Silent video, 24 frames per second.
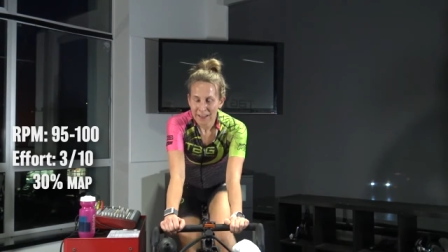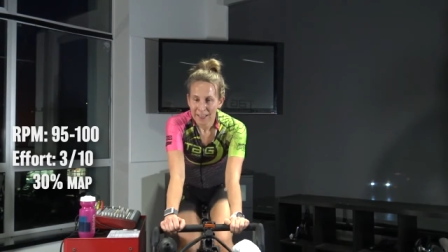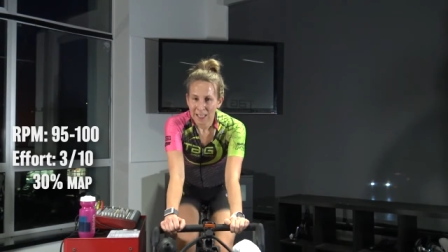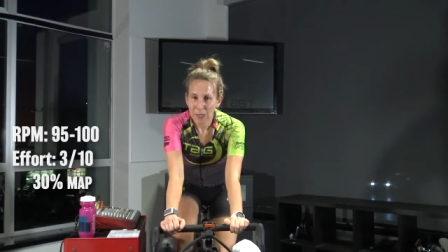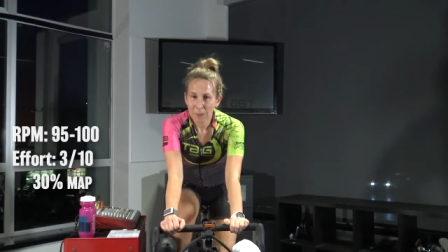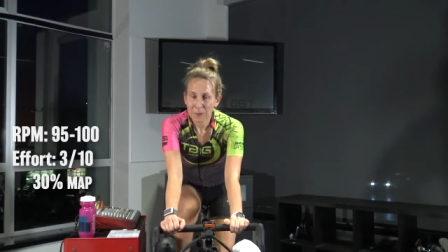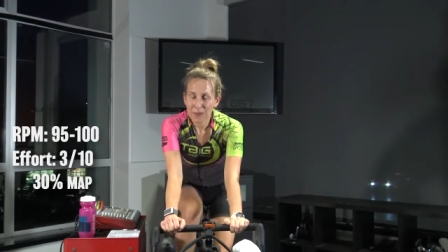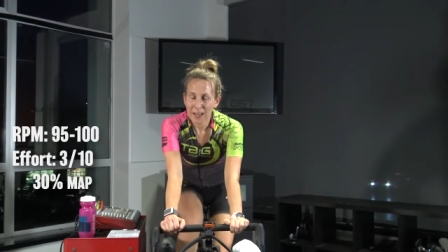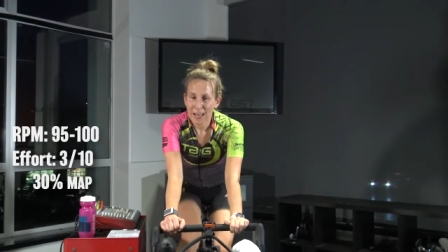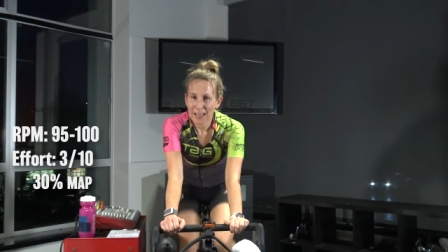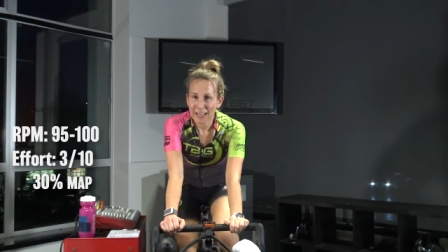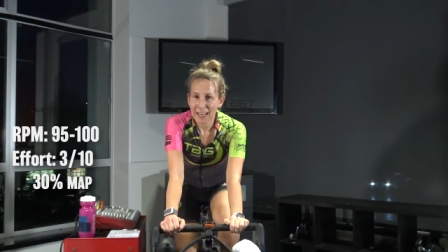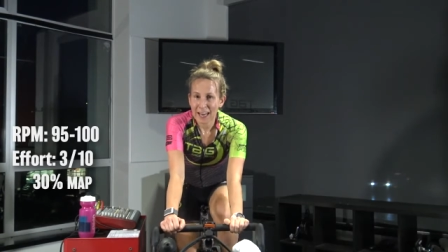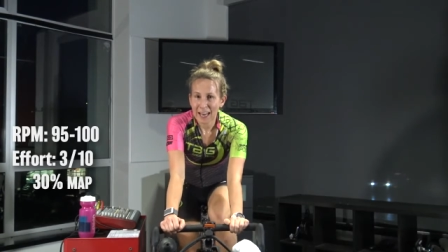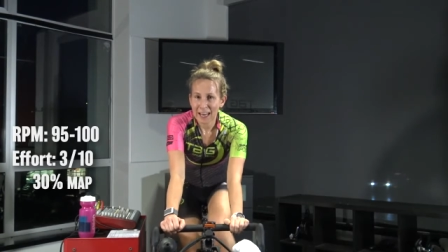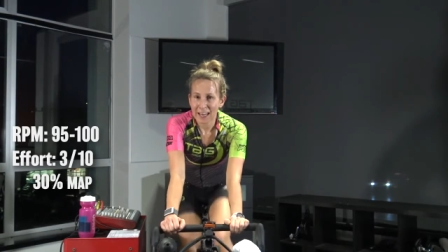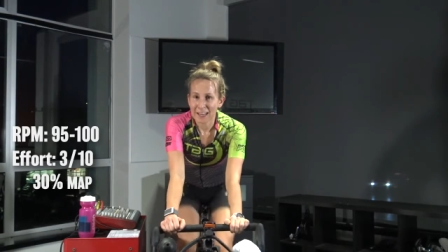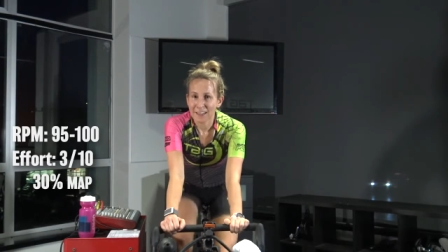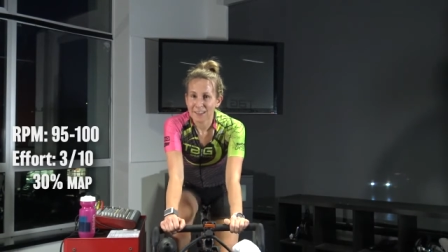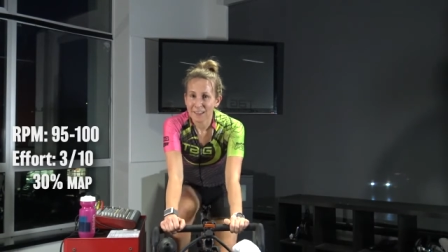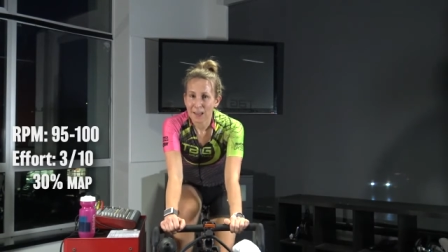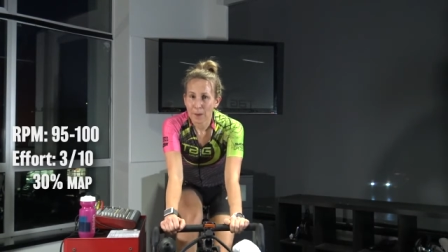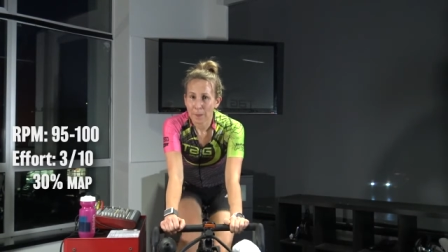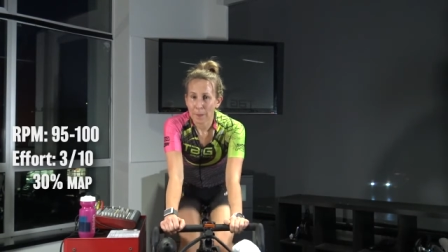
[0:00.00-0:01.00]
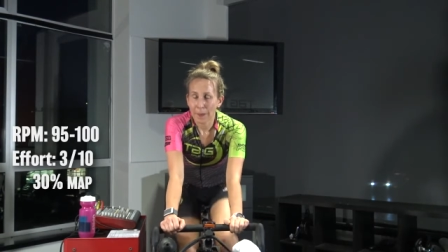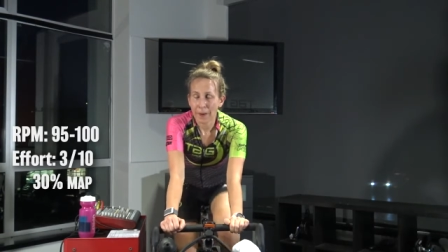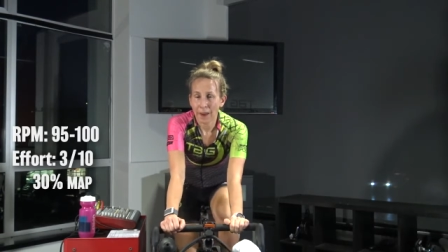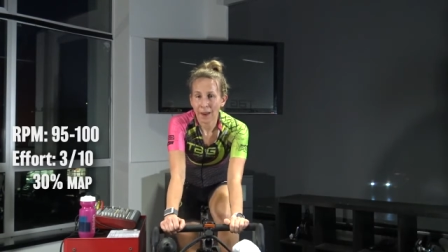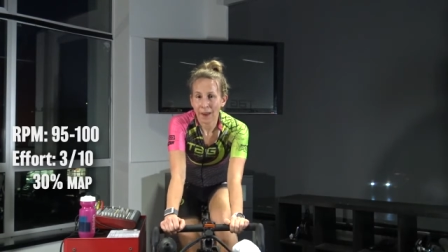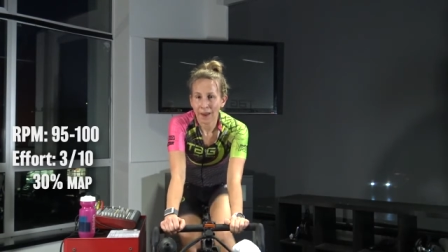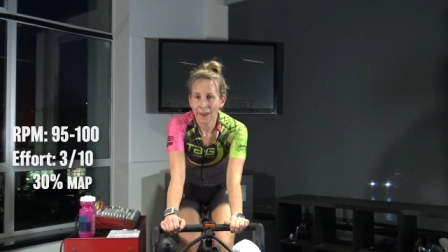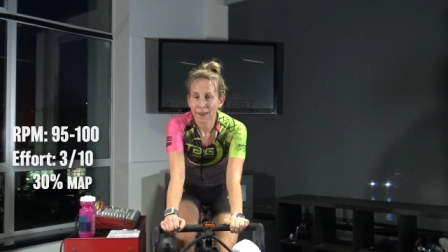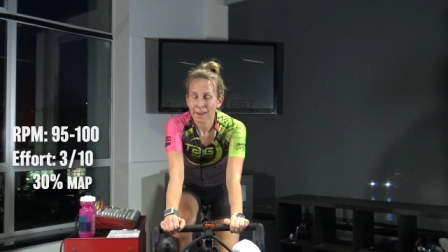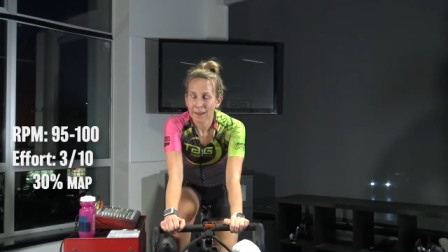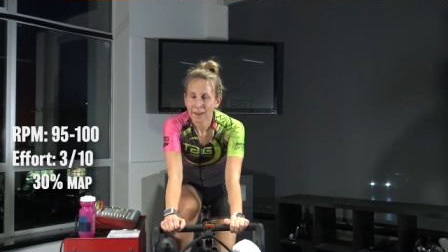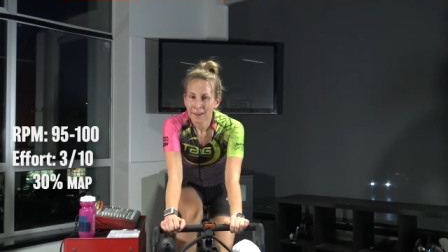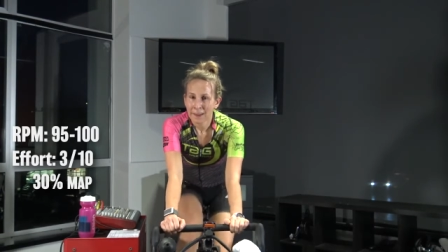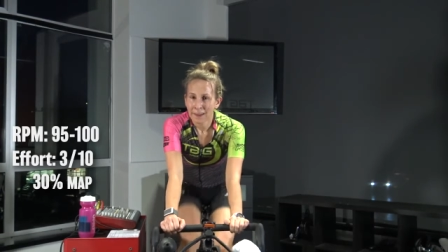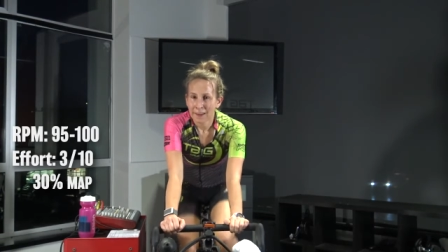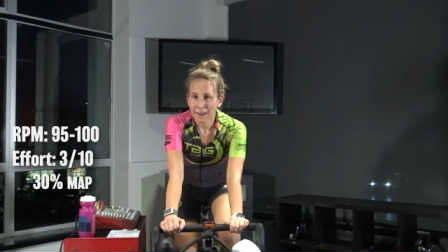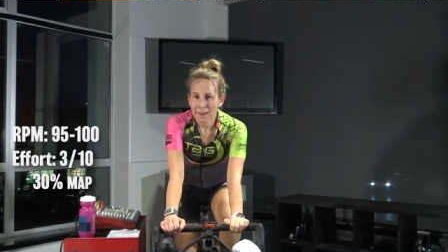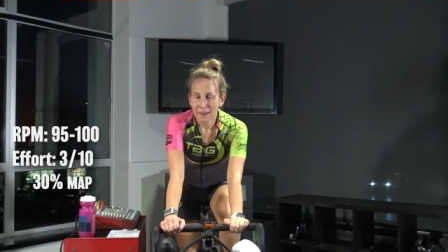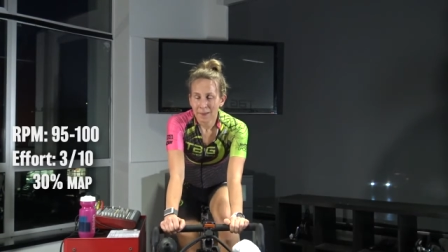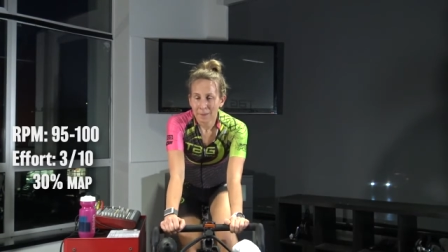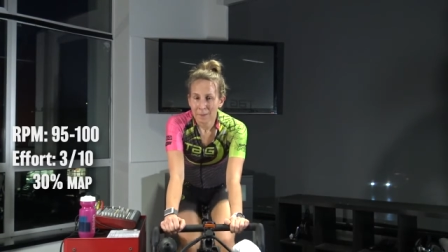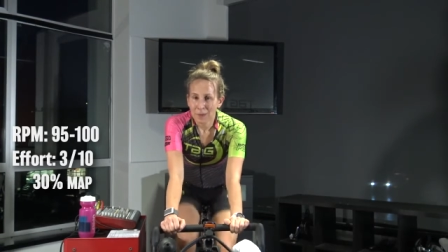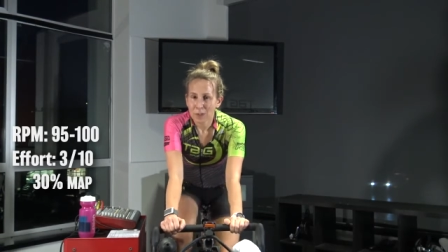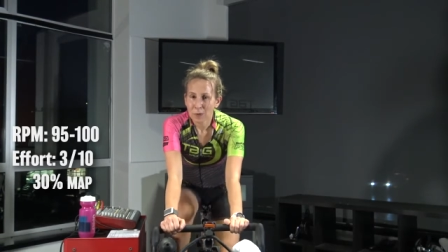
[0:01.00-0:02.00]
Keeping that cadence up
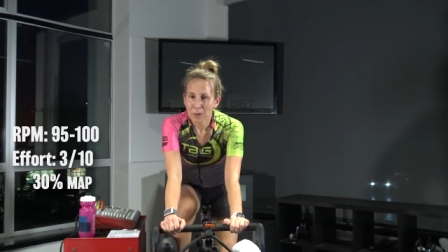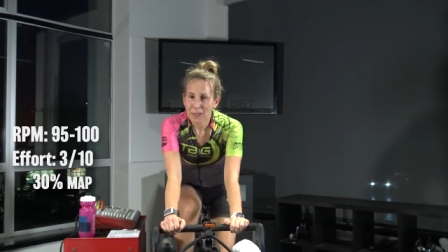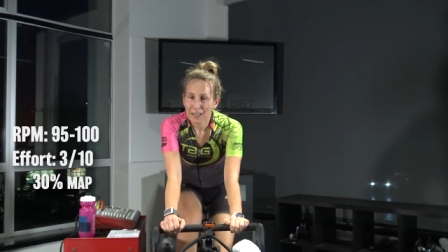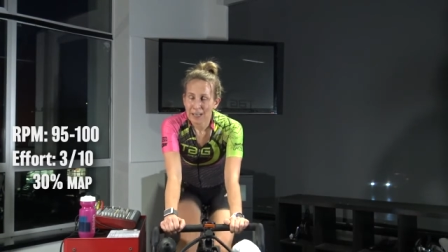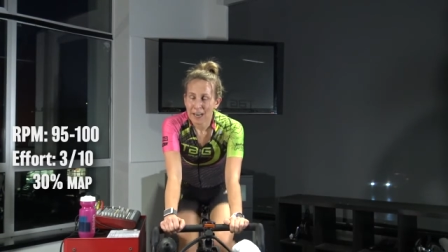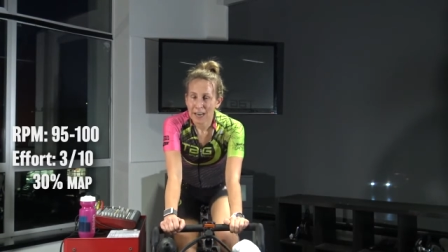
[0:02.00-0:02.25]
between